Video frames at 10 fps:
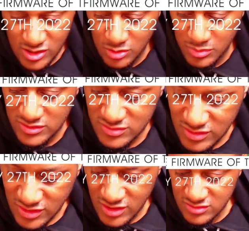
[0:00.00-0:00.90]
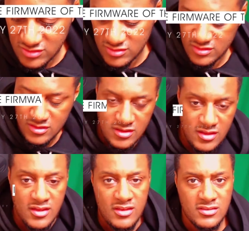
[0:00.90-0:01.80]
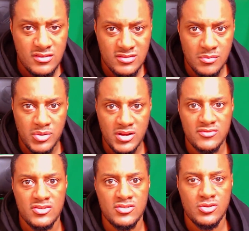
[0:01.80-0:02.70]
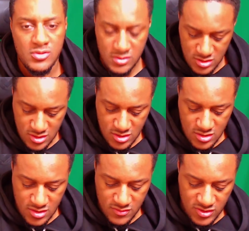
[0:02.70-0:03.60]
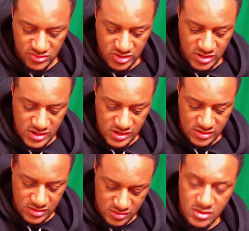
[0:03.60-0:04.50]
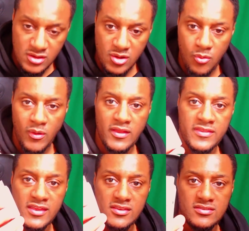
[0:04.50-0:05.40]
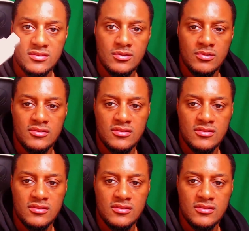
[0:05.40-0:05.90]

but just in case, this is simple enough to do. First, you're going to need one of these, which is